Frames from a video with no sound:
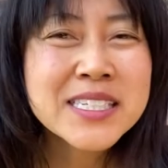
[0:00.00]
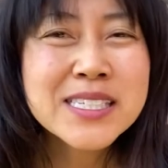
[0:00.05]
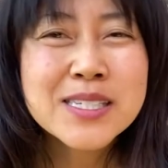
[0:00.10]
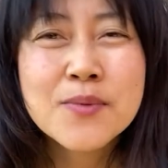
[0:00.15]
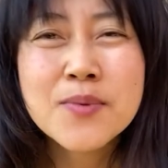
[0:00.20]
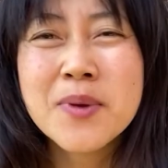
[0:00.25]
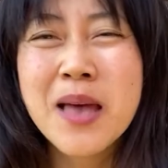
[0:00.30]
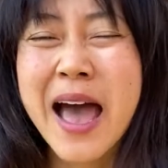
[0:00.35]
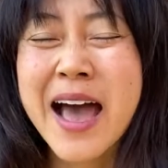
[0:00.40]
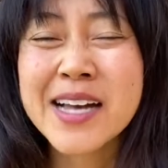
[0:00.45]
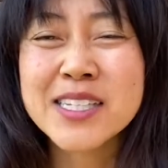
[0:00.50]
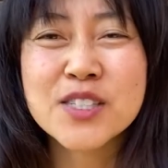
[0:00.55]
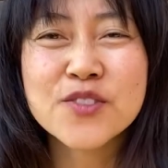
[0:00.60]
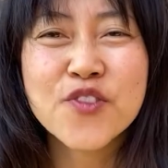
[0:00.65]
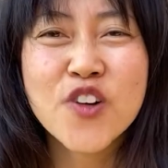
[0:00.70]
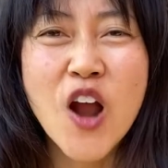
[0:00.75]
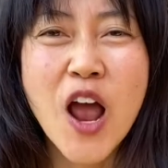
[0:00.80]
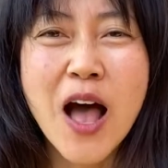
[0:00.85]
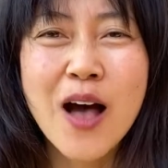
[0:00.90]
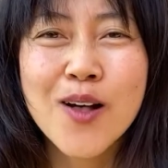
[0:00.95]
to ask
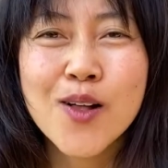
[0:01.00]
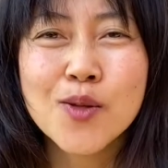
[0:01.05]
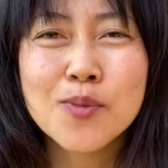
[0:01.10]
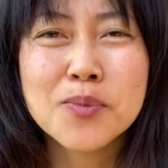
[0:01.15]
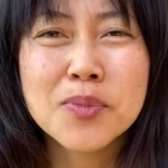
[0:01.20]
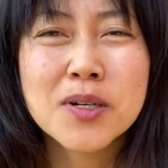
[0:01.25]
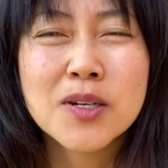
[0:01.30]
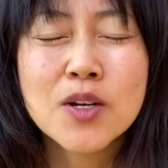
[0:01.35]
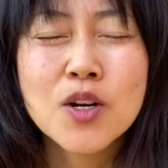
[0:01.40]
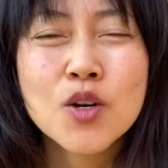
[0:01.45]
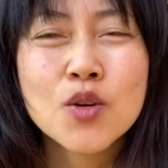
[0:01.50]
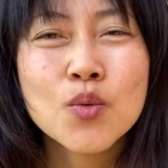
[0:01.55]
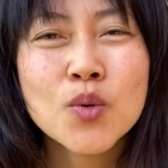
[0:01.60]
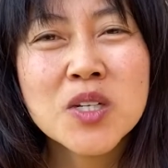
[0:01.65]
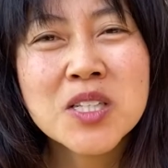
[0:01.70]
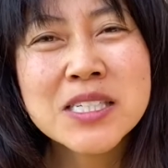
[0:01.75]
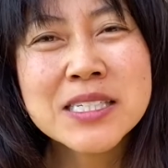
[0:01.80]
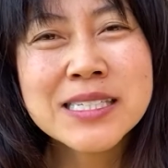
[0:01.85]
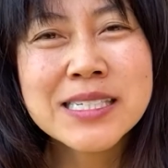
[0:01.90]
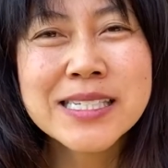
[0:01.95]
for help,
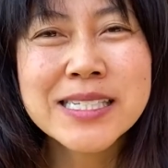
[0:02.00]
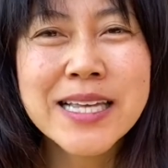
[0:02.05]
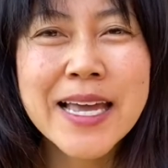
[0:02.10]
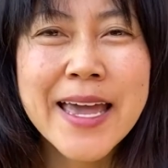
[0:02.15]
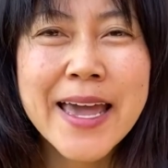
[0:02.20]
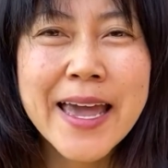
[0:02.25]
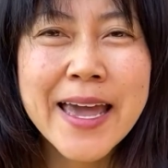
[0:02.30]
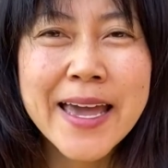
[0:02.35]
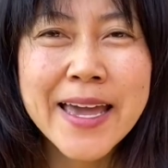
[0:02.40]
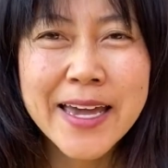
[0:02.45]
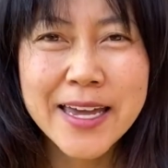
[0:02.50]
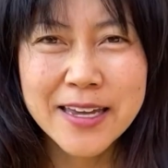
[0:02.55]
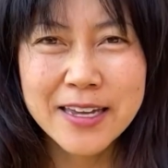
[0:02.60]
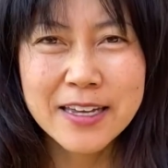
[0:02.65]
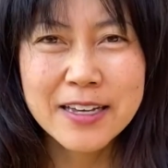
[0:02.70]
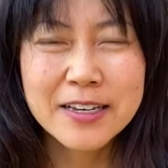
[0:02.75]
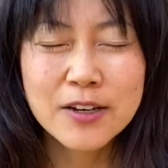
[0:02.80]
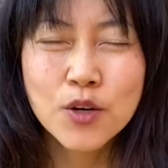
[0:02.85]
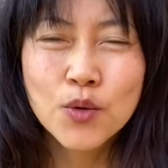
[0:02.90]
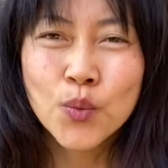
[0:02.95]
willing to say, hey,
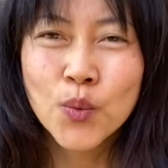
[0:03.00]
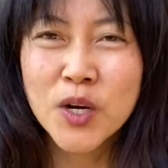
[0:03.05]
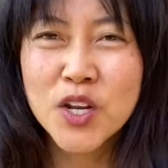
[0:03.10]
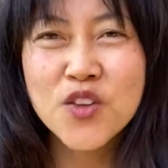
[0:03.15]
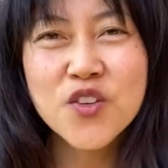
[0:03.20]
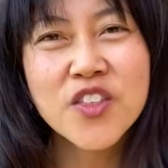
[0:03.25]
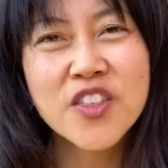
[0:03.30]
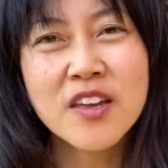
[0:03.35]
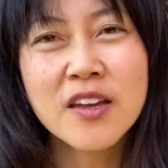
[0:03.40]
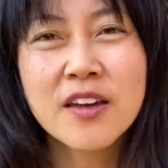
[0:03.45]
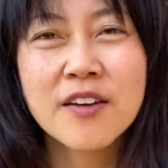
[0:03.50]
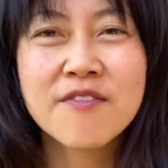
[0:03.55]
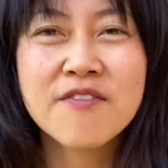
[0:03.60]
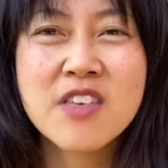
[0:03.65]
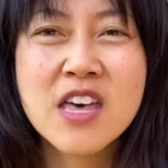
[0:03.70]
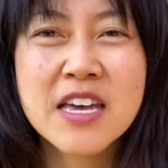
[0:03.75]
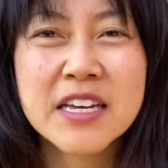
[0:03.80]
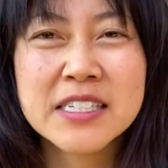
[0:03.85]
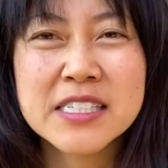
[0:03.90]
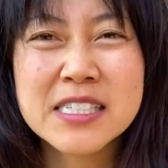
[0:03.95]
what do you think of
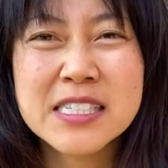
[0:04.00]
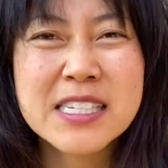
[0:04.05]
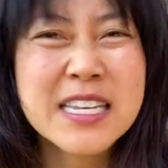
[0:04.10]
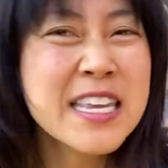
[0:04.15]
this?